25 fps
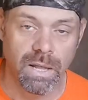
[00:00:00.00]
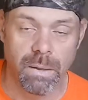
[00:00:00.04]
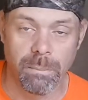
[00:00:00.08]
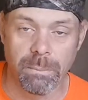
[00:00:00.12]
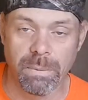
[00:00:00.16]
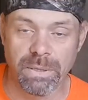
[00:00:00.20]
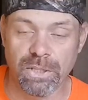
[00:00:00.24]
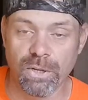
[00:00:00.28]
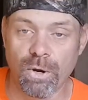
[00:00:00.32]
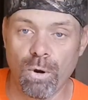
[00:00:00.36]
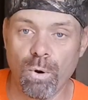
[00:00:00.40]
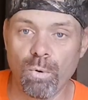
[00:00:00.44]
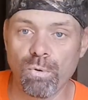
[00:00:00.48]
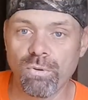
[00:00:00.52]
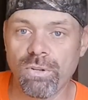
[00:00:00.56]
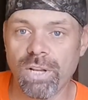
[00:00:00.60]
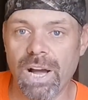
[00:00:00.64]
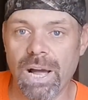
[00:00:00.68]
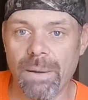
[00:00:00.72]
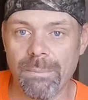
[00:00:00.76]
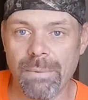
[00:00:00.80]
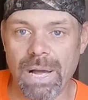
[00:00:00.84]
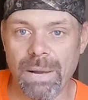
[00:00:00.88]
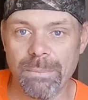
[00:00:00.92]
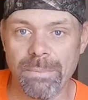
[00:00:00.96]
But the whole
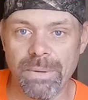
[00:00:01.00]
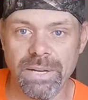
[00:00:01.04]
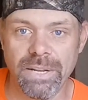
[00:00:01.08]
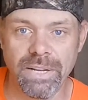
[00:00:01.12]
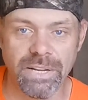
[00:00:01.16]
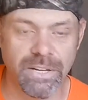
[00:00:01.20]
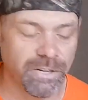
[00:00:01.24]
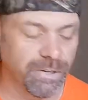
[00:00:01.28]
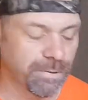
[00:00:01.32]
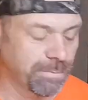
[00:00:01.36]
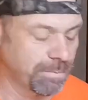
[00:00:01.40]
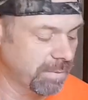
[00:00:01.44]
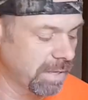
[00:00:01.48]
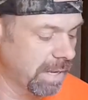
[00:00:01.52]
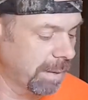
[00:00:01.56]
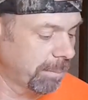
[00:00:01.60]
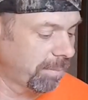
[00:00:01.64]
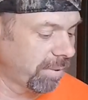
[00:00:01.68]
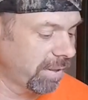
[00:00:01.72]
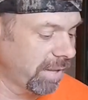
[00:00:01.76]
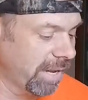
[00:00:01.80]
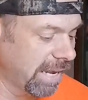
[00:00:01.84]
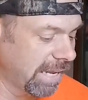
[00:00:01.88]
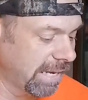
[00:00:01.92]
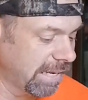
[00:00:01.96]
time I've been here and
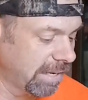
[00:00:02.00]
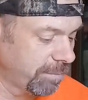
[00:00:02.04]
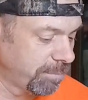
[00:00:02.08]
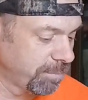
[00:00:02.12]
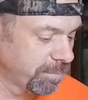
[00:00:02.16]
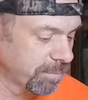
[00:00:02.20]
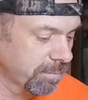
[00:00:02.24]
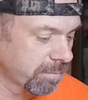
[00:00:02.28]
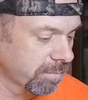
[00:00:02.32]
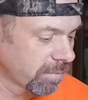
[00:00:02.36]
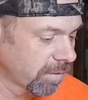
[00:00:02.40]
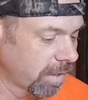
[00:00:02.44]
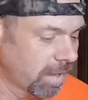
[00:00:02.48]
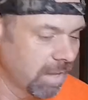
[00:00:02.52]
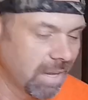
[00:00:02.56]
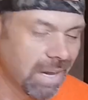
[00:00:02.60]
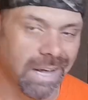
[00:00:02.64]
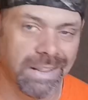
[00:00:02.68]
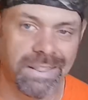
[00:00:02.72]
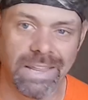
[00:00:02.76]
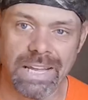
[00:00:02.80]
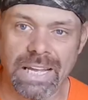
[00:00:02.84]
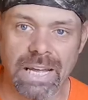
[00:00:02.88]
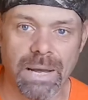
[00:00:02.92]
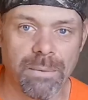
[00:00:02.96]
playing it, I
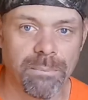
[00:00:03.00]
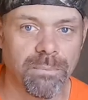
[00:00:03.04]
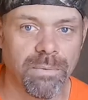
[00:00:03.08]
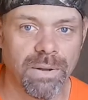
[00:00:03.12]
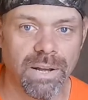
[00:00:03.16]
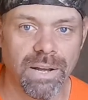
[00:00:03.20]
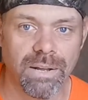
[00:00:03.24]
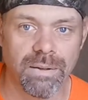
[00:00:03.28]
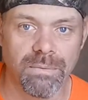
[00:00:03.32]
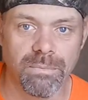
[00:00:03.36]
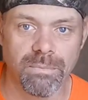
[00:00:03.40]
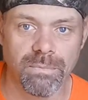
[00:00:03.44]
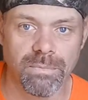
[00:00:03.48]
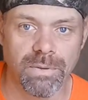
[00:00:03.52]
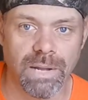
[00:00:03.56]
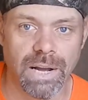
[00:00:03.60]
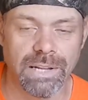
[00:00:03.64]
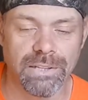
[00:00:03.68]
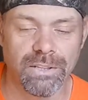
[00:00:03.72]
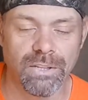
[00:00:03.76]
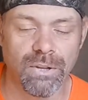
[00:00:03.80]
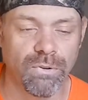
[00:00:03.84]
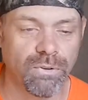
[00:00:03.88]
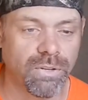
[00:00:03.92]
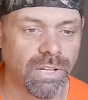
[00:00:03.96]
think I
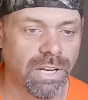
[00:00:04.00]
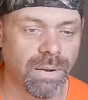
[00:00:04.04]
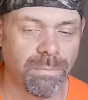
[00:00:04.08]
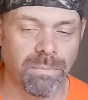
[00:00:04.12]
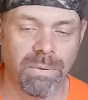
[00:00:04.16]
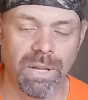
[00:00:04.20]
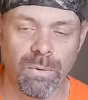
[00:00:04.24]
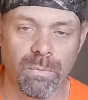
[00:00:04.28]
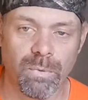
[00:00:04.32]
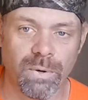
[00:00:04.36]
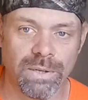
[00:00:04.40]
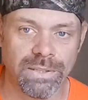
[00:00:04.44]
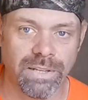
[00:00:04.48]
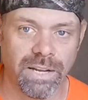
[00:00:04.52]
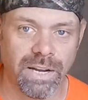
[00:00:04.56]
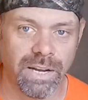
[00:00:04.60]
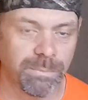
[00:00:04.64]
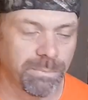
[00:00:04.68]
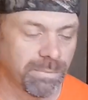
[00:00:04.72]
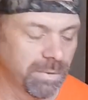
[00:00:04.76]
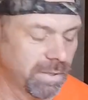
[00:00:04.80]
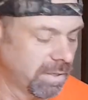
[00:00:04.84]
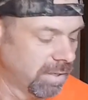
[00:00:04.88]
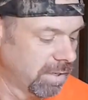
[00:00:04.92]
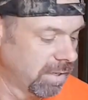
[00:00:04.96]
tuned it up like one time.
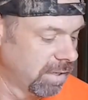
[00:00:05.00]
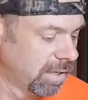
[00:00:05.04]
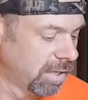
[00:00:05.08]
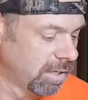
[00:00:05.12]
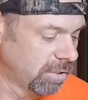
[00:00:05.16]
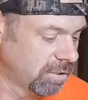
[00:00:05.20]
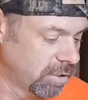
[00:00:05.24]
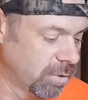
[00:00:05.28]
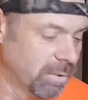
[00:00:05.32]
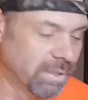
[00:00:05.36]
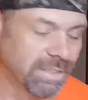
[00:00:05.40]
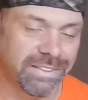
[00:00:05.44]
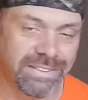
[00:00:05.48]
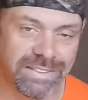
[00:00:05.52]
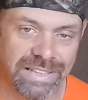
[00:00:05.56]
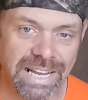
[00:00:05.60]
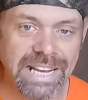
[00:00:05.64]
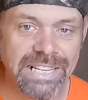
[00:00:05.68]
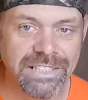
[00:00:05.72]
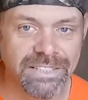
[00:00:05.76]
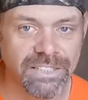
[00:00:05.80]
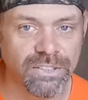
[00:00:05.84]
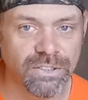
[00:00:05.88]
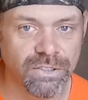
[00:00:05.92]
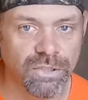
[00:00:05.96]
So it
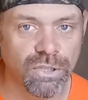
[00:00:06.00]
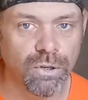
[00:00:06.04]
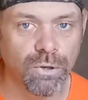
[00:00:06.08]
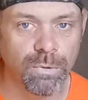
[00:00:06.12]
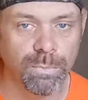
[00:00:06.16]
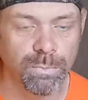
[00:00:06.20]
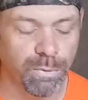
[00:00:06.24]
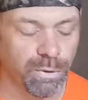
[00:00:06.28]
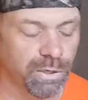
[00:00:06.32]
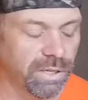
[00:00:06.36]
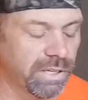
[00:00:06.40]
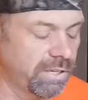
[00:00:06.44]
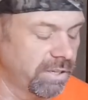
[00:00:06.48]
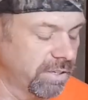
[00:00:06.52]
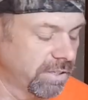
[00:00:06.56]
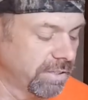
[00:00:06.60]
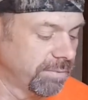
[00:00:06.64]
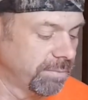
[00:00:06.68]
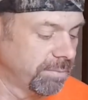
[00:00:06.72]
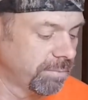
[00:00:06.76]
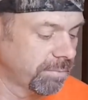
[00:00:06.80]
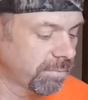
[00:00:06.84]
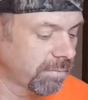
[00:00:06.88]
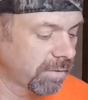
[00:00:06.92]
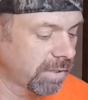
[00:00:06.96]
stays in tune pretty good.
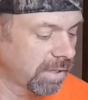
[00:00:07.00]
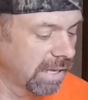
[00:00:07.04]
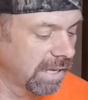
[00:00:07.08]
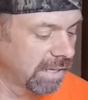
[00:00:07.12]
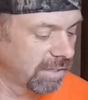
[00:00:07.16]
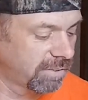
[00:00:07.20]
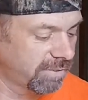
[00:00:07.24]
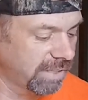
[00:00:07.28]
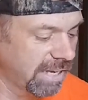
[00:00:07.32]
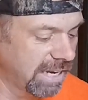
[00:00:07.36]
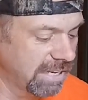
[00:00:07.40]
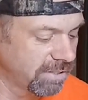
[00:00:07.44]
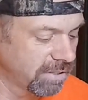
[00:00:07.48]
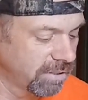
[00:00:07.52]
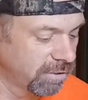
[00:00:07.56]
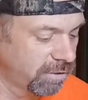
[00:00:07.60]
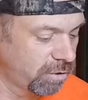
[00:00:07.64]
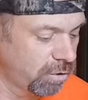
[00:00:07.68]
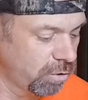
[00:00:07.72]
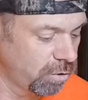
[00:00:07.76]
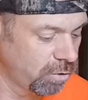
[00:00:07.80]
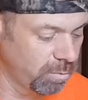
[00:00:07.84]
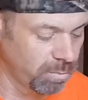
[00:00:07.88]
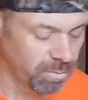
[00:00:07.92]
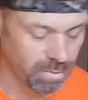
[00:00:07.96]
It stays in
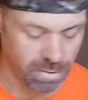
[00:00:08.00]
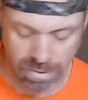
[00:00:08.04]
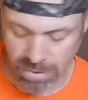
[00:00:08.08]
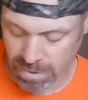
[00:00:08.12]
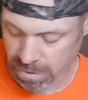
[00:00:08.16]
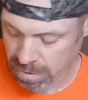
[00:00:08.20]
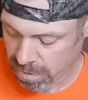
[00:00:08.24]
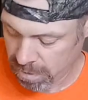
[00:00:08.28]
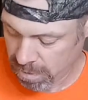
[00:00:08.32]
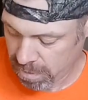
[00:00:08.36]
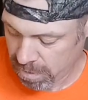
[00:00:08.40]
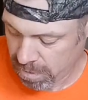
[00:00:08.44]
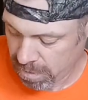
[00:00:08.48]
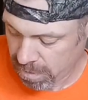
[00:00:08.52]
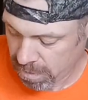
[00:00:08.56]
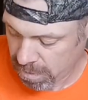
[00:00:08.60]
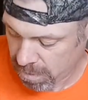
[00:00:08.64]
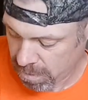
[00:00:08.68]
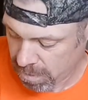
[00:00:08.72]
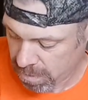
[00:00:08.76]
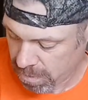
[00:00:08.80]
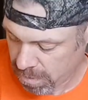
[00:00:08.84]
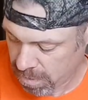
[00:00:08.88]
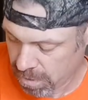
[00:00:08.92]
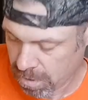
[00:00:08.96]
tune
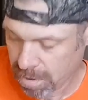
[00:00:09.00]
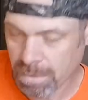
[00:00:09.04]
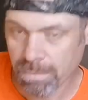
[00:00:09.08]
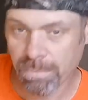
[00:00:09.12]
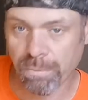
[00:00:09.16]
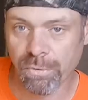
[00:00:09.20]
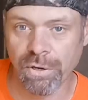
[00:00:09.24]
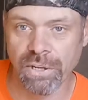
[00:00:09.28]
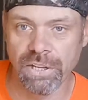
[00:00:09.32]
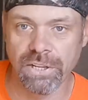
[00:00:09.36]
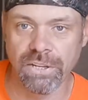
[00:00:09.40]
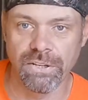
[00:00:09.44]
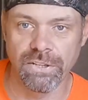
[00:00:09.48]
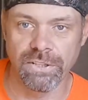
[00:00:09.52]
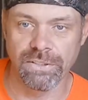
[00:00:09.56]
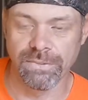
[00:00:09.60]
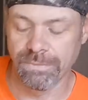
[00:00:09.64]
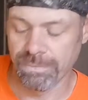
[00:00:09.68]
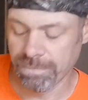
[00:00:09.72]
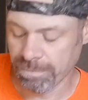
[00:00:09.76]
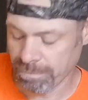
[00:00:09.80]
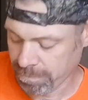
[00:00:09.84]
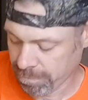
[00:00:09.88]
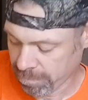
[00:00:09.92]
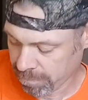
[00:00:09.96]
pretty good.
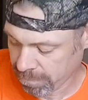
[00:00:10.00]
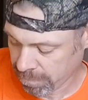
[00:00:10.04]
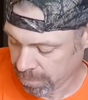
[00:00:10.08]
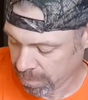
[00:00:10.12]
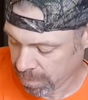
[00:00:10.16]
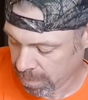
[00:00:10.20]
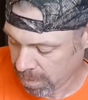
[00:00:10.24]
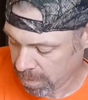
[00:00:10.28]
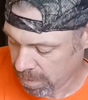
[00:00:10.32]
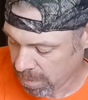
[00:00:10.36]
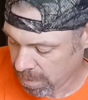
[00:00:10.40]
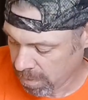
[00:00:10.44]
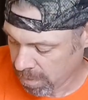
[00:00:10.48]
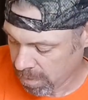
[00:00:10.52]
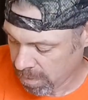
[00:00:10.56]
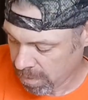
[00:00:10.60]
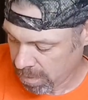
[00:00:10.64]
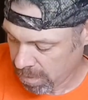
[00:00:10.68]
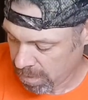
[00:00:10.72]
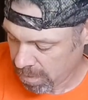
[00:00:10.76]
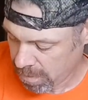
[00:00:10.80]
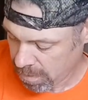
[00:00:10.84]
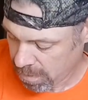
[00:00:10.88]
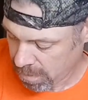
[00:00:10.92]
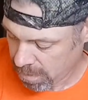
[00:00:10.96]

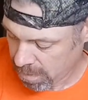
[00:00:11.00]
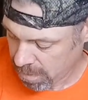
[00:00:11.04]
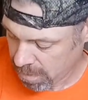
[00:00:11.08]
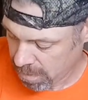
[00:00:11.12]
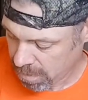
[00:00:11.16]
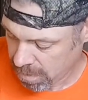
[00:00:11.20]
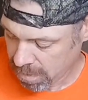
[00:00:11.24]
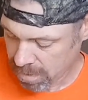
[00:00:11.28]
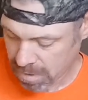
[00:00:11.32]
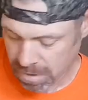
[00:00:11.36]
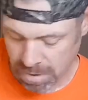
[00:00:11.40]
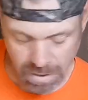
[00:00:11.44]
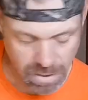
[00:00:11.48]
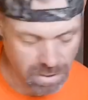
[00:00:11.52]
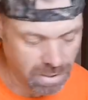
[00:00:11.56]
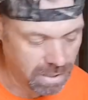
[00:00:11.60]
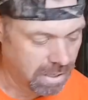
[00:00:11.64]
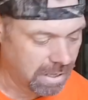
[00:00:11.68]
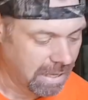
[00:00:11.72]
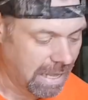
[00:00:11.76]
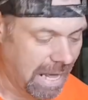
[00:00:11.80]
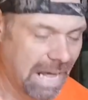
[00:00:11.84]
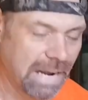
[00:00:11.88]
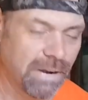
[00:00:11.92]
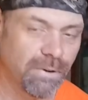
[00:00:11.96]

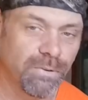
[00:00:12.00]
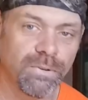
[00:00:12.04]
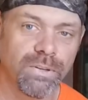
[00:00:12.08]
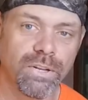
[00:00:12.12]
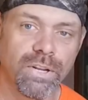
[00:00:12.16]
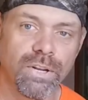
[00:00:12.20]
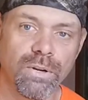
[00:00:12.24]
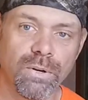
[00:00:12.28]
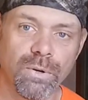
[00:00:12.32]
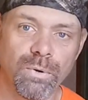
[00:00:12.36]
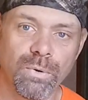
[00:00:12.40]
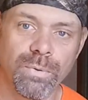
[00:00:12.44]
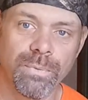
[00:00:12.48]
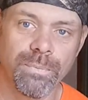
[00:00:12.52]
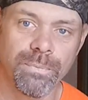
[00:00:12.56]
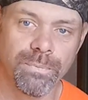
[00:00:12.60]
I don't know.